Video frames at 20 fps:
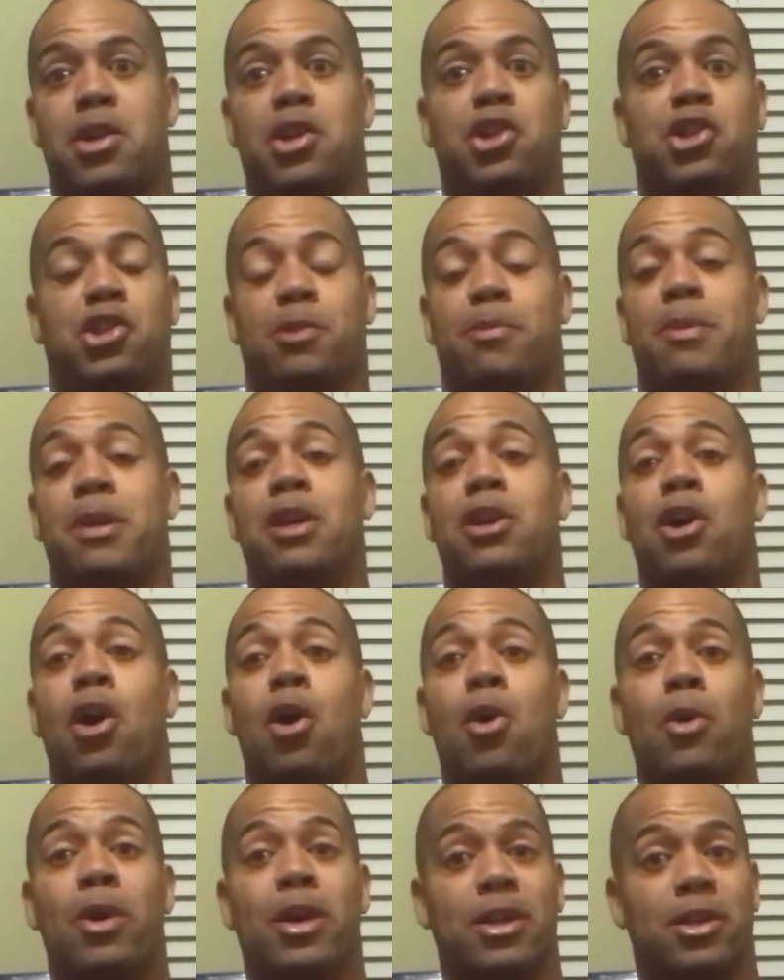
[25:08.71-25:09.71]
should be
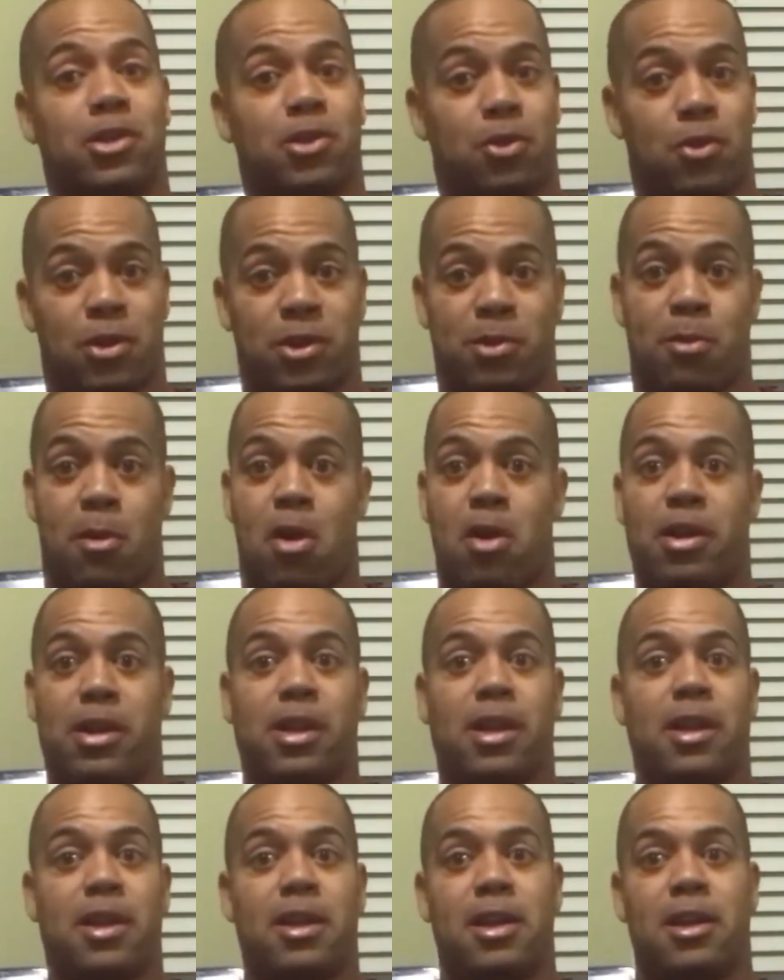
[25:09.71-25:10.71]
going towards
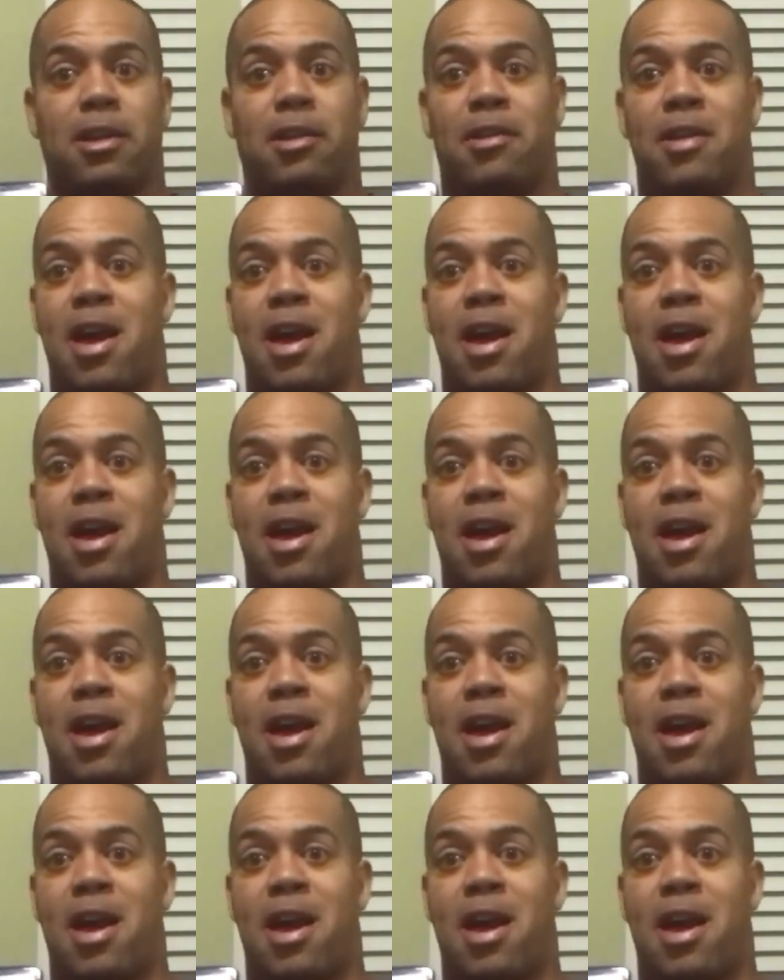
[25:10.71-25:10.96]
marketing.